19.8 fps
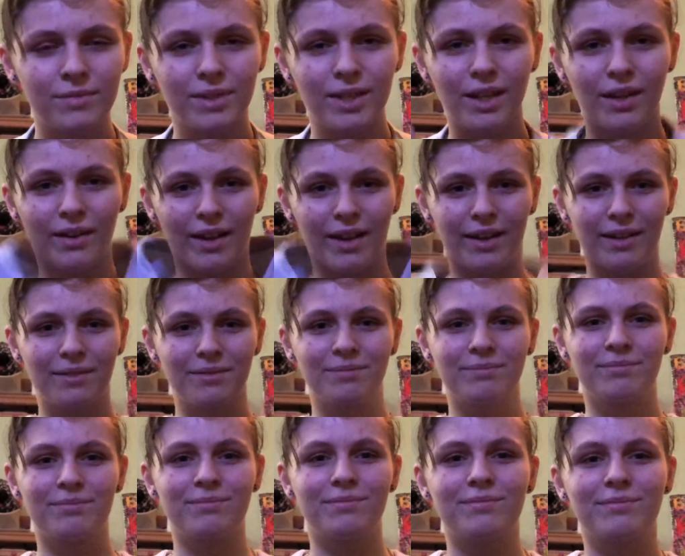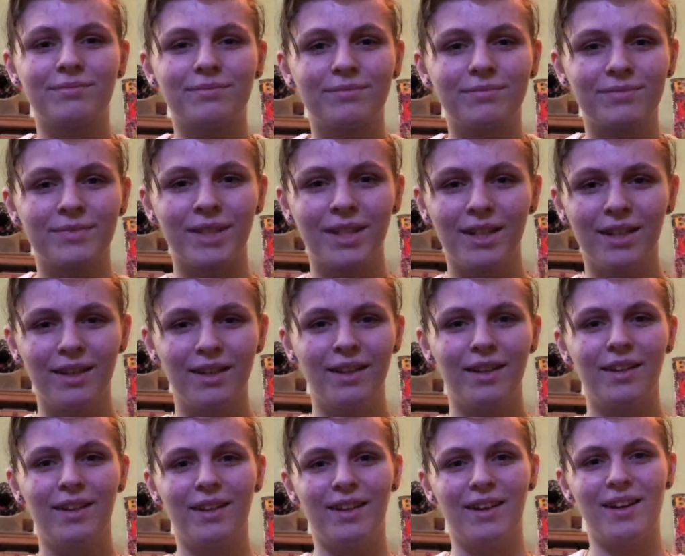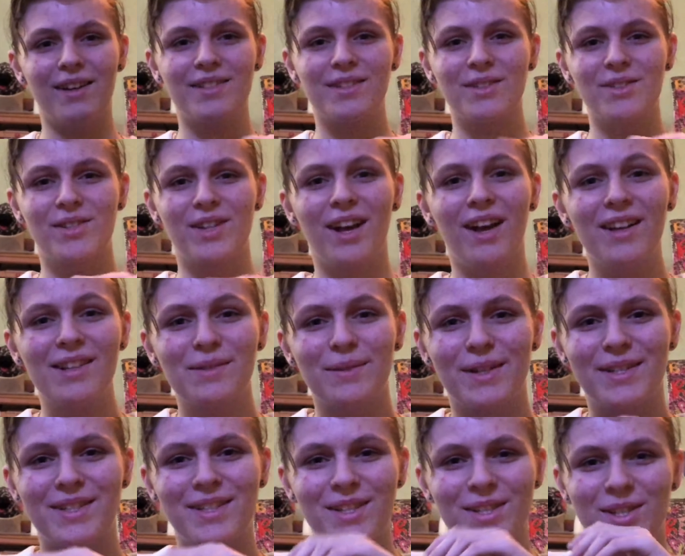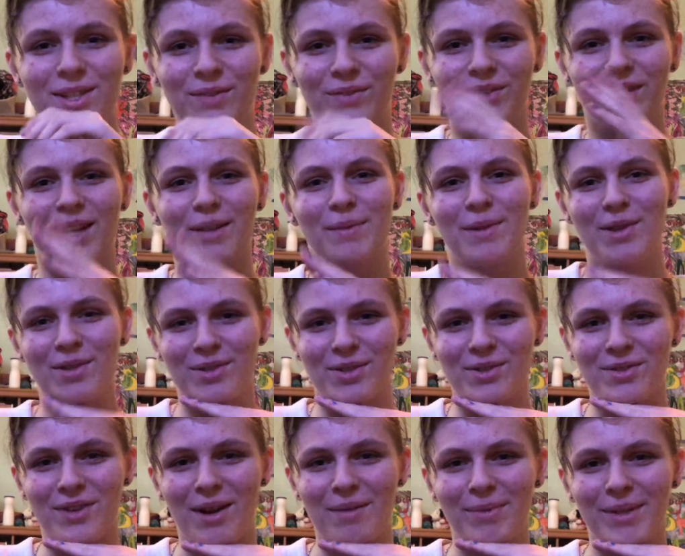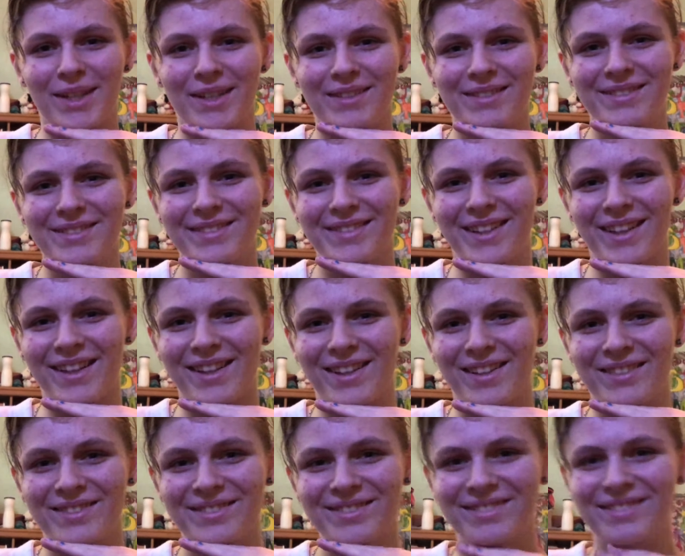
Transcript: Okay. Also, shout out to my sister for letting me use her tripod. Thank you.